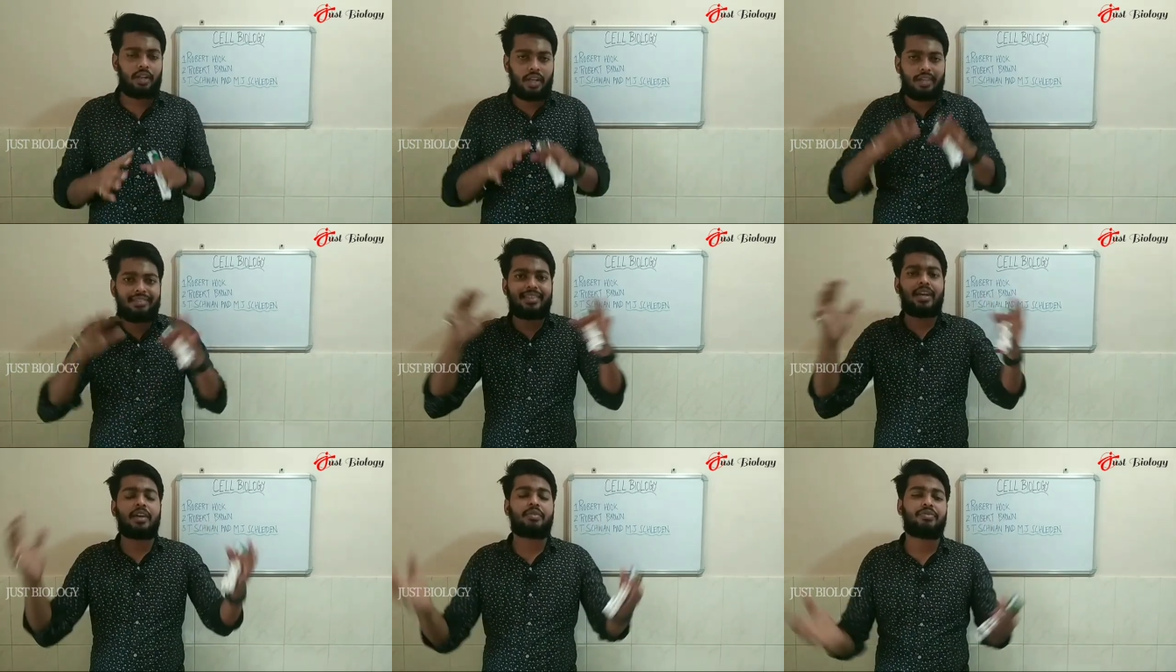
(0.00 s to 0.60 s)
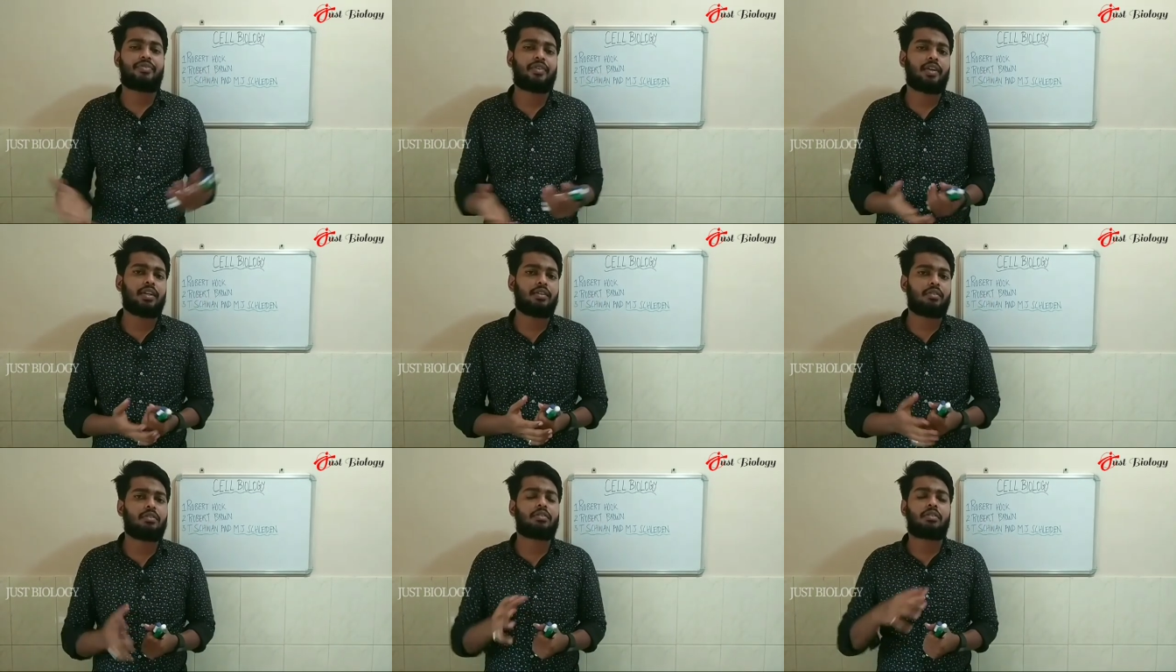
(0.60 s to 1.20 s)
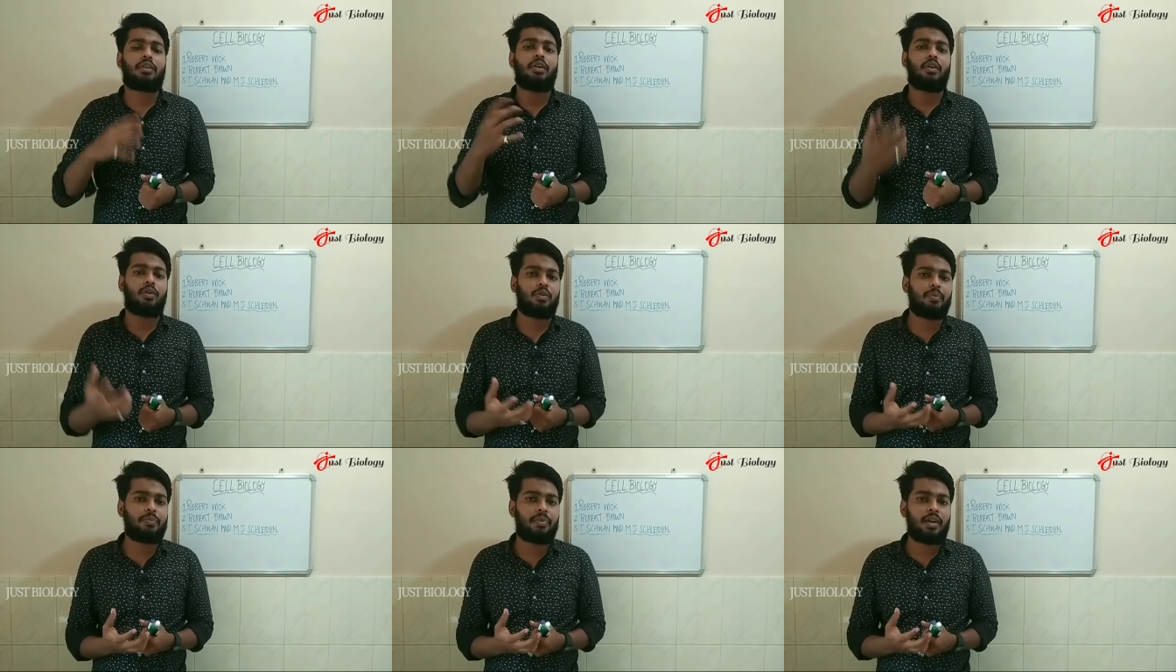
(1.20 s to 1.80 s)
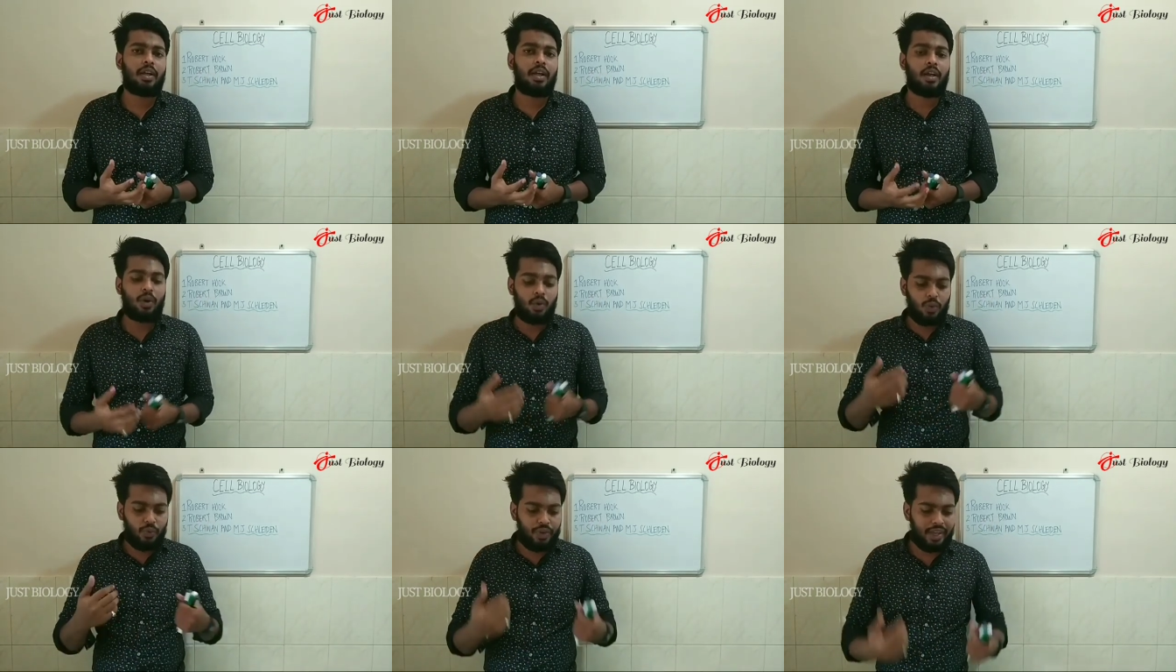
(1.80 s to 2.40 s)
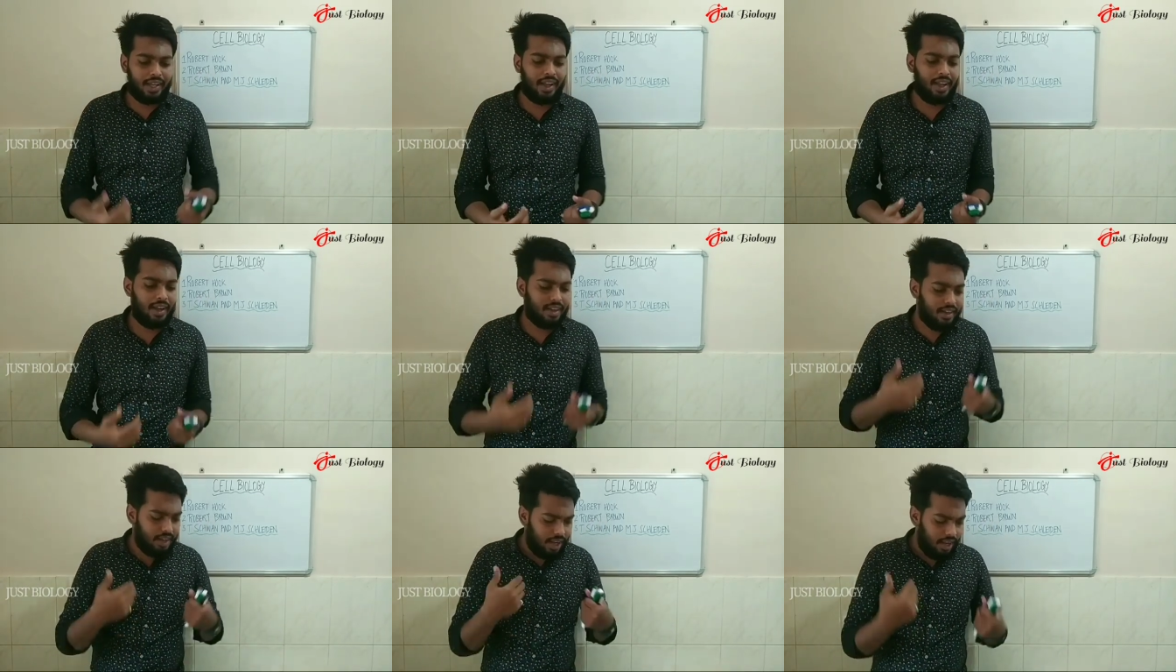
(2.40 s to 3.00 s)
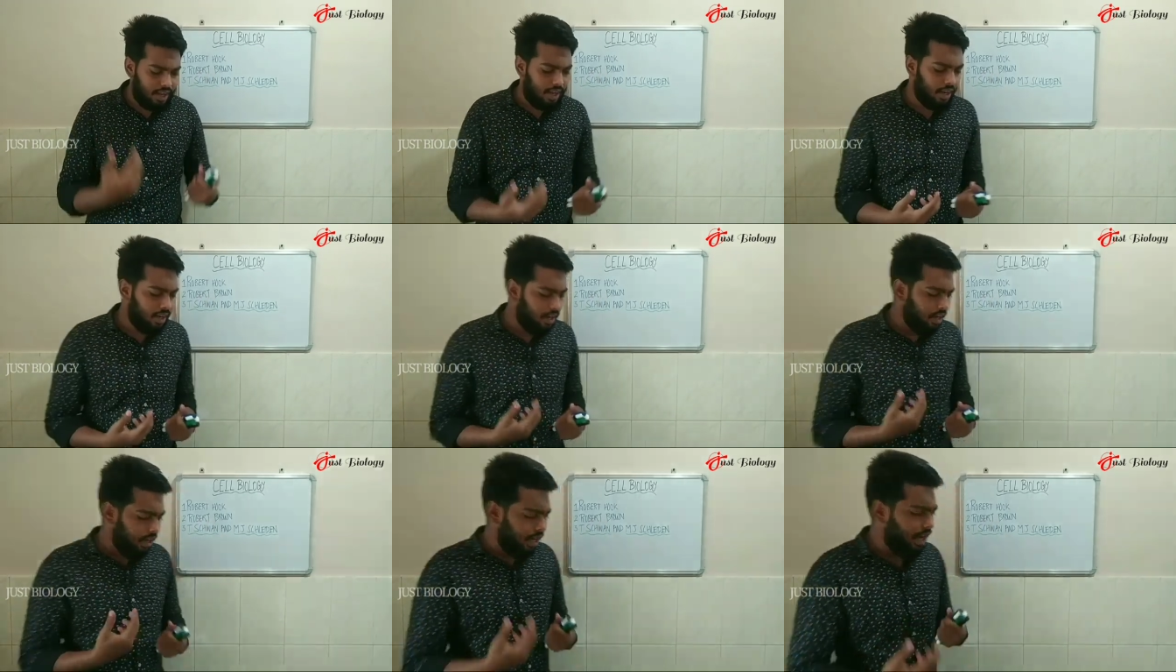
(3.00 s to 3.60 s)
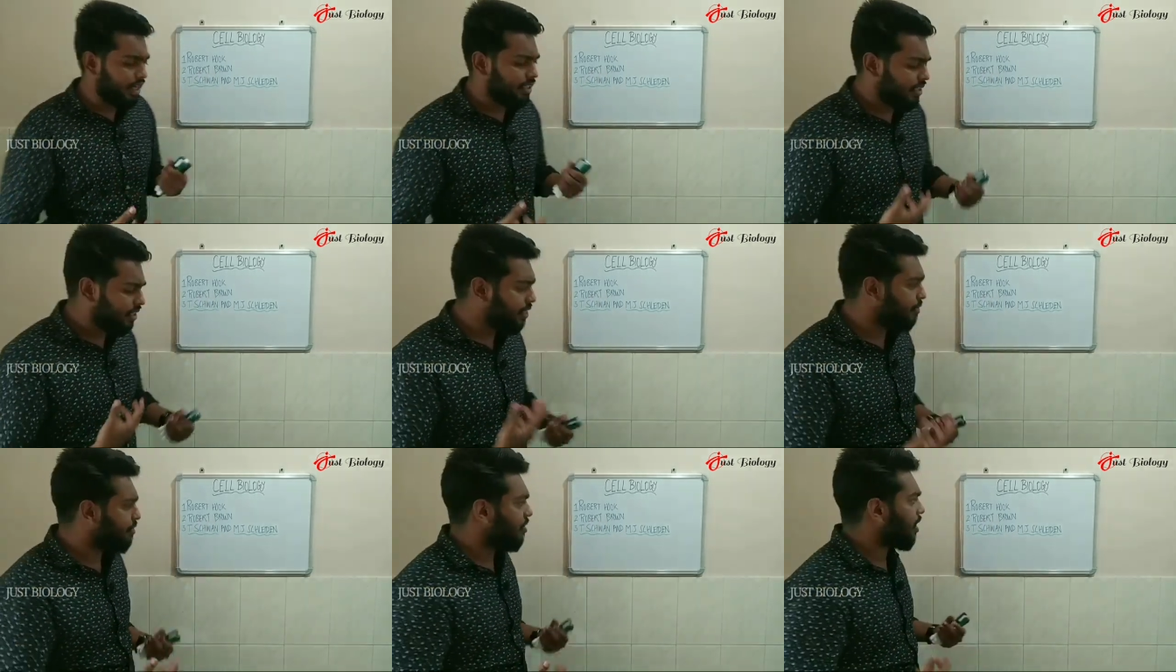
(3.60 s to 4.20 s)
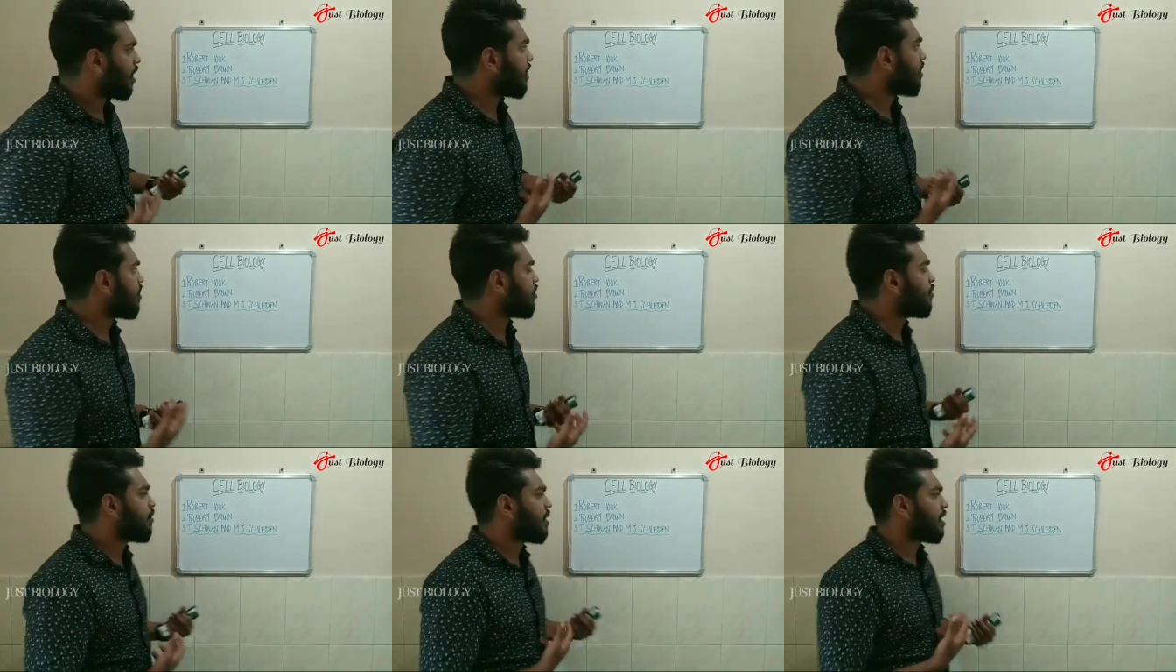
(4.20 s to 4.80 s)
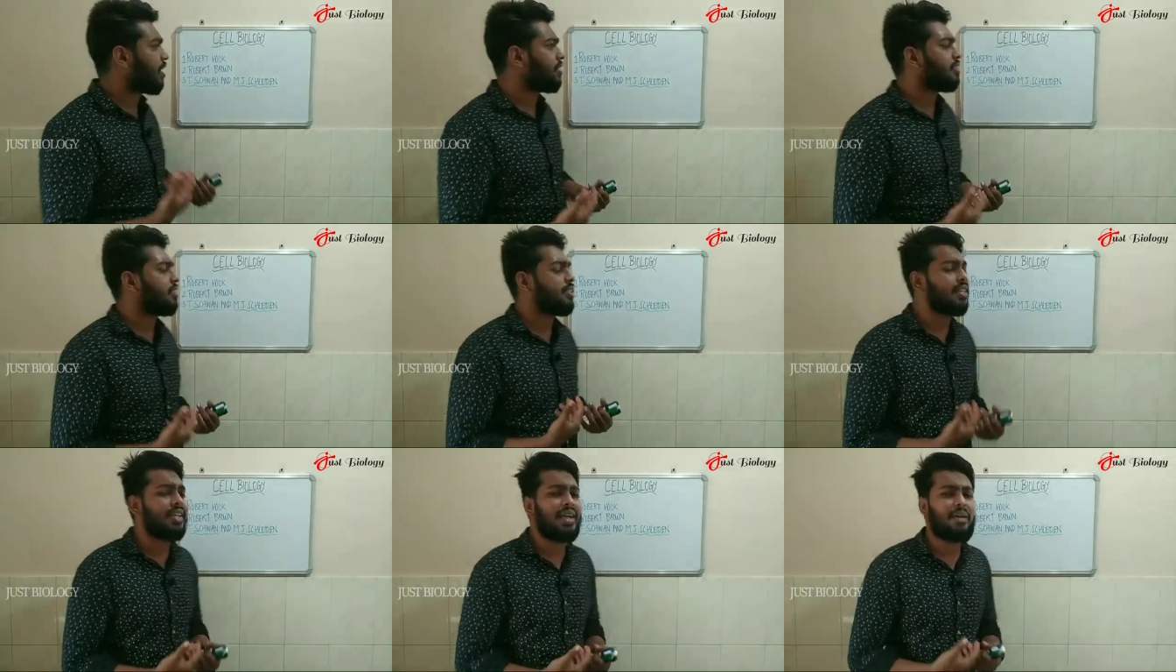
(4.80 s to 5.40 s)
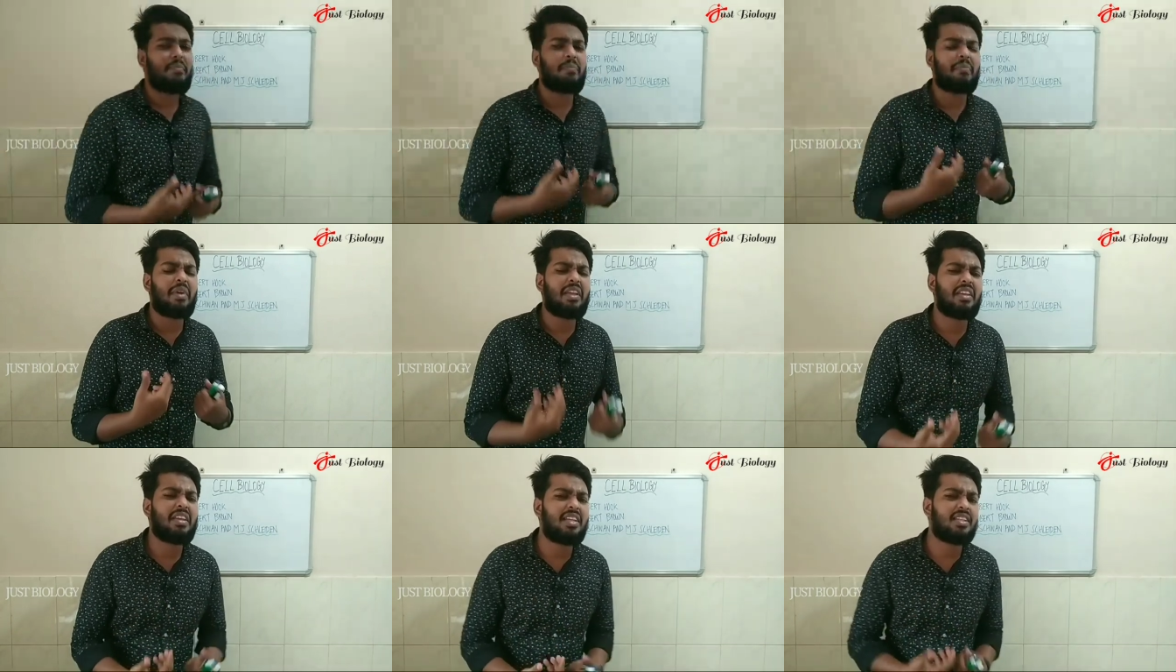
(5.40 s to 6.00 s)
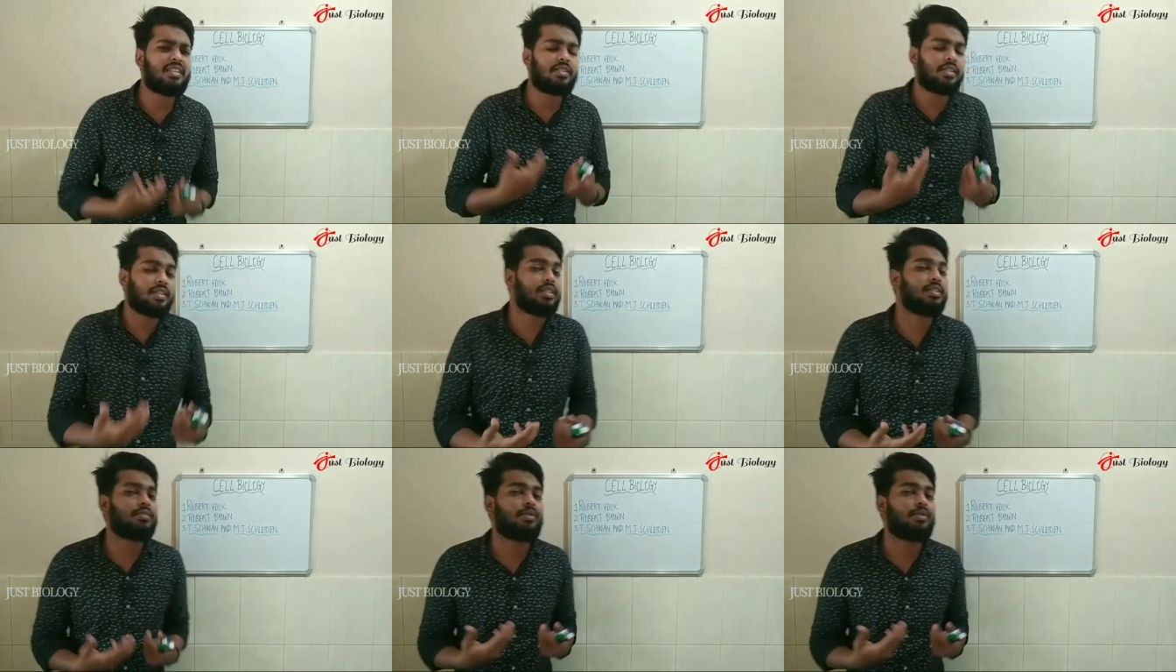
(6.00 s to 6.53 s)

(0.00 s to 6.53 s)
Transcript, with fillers: entire field or globe, we can identify or we can see many things